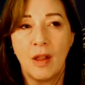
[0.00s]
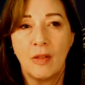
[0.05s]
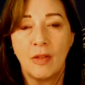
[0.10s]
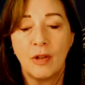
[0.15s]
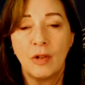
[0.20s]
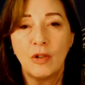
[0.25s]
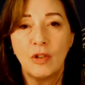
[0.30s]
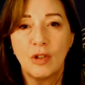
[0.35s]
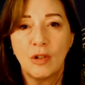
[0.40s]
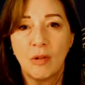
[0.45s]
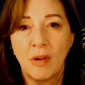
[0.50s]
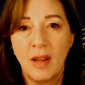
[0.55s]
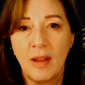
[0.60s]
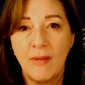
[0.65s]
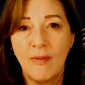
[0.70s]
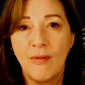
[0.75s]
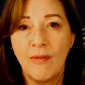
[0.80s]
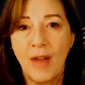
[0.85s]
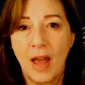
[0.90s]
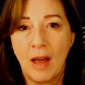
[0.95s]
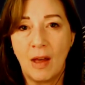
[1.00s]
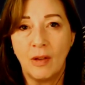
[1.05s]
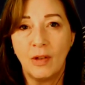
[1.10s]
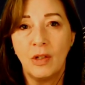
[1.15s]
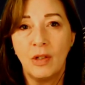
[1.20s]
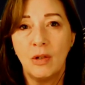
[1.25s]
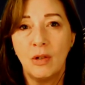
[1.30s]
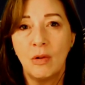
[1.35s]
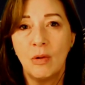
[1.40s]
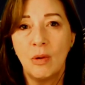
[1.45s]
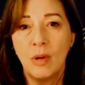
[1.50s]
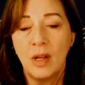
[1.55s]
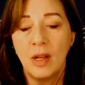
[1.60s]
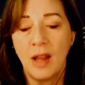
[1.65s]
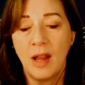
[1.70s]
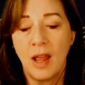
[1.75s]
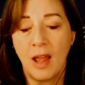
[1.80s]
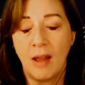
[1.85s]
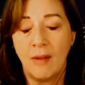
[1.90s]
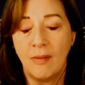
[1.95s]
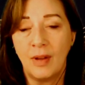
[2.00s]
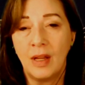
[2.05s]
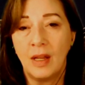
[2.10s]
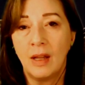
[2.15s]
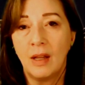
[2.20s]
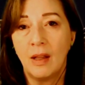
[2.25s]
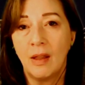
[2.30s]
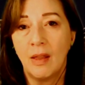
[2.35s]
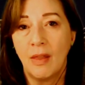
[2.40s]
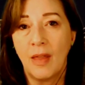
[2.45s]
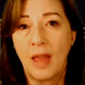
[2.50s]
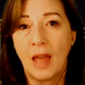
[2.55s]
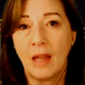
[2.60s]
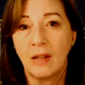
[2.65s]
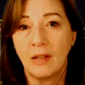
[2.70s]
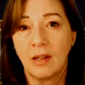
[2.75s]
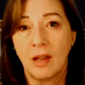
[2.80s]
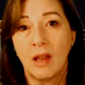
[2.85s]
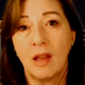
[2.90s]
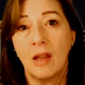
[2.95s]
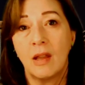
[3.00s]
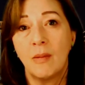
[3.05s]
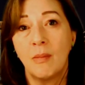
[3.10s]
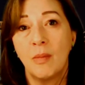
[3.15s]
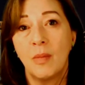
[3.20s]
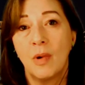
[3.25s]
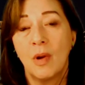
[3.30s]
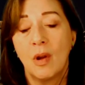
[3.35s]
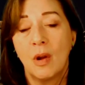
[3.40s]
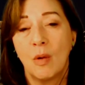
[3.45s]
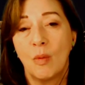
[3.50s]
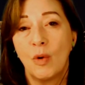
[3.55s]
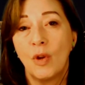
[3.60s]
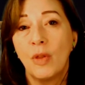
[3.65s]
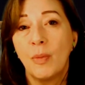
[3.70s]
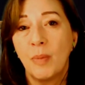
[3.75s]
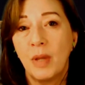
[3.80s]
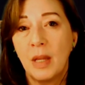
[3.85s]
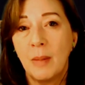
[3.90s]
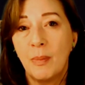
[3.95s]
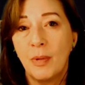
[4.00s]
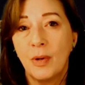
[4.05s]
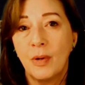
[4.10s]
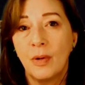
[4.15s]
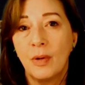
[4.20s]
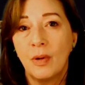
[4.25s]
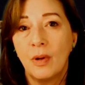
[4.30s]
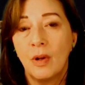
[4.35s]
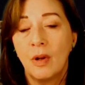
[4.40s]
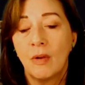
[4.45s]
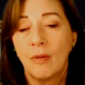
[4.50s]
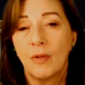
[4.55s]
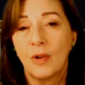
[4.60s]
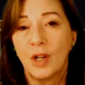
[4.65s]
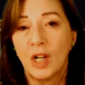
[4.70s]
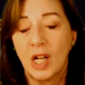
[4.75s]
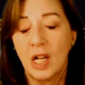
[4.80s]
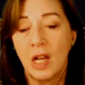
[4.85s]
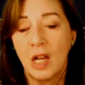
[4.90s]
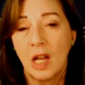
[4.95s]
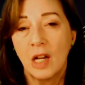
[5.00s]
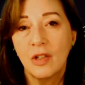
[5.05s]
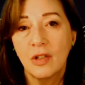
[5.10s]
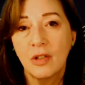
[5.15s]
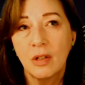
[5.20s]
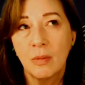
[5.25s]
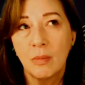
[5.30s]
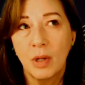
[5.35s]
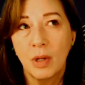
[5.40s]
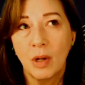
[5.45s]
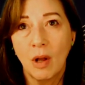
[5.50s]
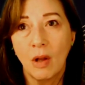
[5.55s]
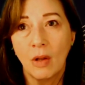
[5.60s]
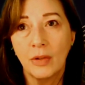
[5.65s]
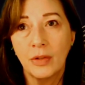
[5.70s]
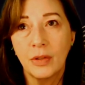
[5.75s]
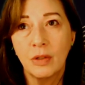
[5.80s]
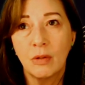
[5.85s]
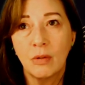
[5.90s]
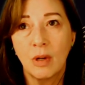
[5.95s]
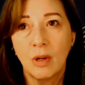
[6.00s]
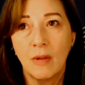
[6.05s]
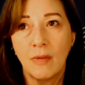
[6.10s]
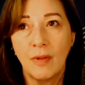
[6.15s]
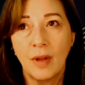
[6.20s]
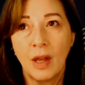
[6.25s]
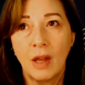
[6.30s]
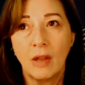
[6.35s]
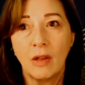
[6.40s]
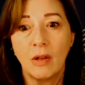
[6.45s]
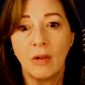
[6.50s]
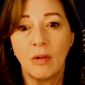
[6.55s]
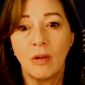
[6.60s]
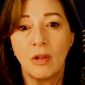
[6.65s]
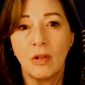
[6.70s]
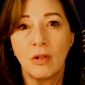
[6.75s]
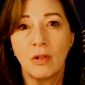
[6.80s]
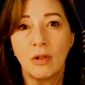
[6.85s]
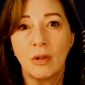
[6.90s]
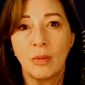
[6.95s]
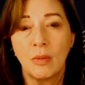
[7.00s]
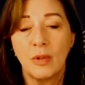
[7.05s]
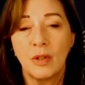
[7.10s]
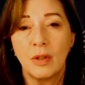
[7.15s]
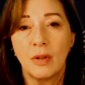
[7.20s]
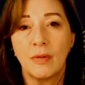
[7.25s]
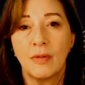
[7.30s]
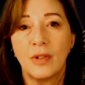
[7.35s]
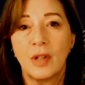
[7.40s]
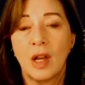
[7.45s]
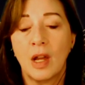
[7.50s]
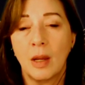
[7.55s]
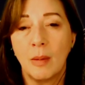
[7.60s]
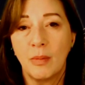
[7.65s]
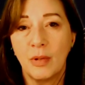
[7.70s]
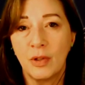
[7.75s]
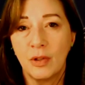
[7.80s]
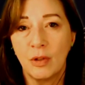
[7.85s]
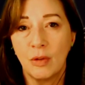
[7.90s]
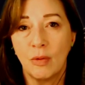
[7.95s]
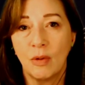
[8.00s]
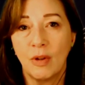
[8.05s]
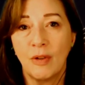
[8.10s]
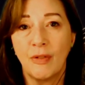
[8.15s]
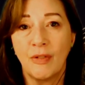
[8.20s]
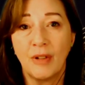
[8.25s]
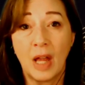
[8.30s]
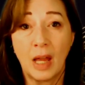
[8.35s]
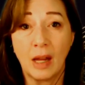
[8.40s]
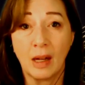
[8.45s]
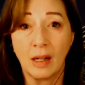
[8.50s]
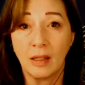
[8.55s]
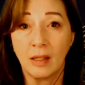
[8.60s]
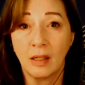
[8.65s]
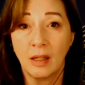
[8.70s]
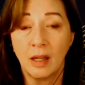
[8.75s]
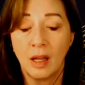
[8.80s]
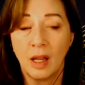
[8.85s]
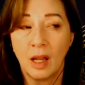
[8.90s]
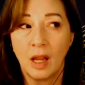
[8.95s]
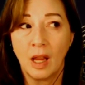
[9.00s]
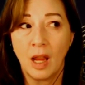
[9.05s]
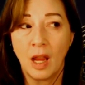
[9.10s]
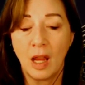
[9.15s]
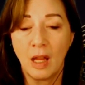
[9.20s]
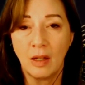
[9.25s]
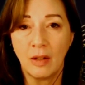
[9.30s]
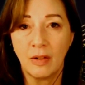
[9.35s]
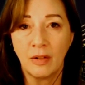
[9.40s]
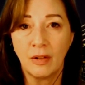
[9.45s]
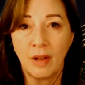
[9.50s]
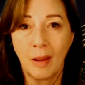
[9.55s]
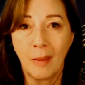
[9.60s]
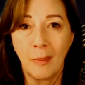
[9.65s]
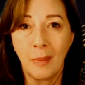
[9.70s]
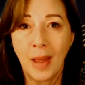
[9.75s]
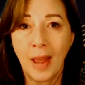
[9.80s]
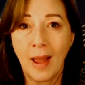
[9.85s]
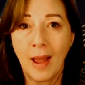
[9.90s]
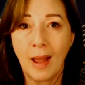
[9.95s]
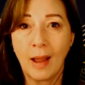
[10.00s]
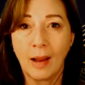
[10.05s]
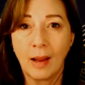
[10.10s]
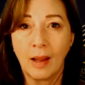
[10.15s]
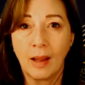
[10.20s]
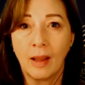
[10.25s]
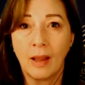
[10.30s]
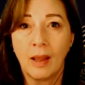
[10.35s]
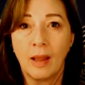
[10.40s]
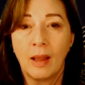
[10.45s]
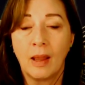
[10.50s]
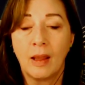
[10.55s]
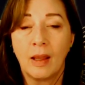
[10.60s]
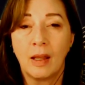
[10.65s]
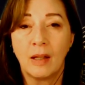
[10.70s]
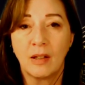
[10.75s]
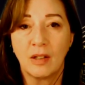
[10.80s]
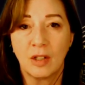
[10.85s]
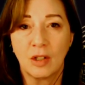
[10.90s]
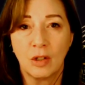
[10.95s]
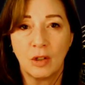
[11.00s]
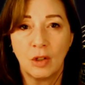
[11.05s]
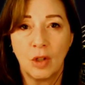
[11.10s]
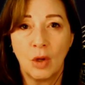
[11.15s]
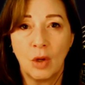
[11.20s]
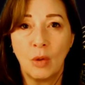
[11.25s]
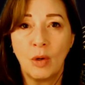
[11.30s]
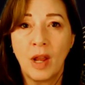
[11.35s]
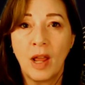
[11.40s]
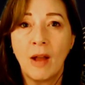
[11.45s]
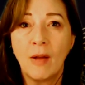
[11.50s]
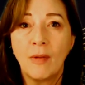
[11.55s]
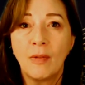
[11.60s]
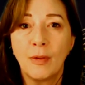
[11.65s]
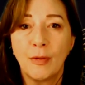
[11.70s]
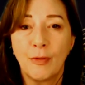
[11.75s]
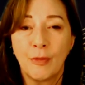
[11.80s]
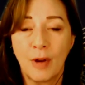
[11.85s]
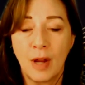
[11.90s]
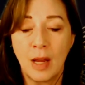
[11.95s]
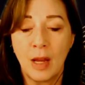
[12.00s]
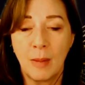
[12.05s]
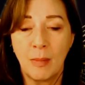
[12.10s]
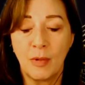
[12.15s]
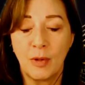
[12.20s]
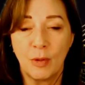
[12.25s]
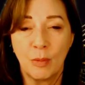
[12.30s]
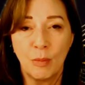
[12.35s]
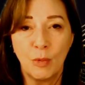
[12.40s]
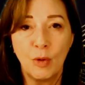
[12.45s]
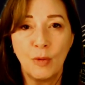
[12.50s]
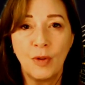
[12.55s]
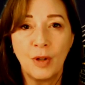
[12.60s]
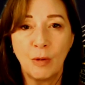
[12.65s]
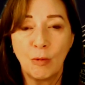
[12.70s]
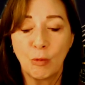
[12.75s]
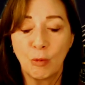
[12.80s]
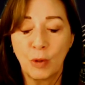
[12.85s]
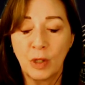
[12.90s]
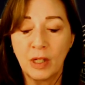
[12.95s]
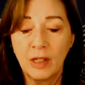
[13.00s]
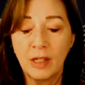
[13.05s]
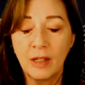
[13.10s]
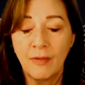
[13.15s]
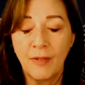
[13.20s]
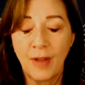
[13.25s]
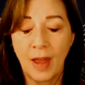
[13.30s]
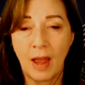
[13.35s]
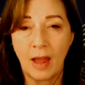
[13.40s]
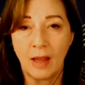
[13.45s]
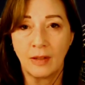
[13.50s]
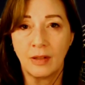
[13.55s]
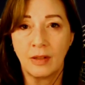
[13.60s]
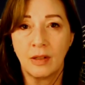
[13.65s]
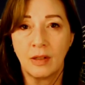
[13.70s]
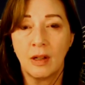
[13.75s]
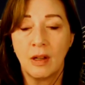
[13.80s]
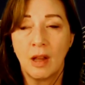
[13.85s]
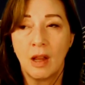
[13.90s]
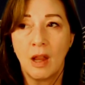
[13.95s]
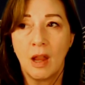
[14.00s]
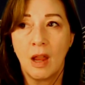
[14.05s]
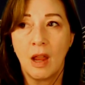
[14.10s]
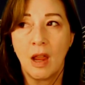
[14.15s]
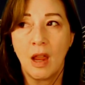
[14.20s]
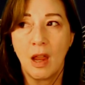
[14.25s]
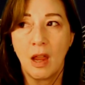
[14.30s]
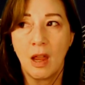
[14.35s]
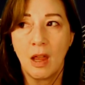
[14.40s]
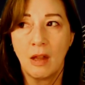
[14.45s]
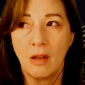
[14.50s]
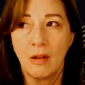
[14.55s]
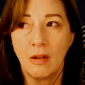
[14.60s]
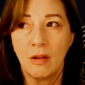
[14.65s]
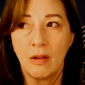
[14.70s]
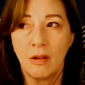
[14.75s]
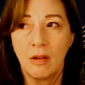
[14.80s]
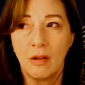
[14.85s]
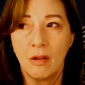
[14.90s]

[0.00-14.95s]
there's great value in having that time with people for connection, but also great value in terms of times to reflect and step back and slow down the frames. They're moving really fast, and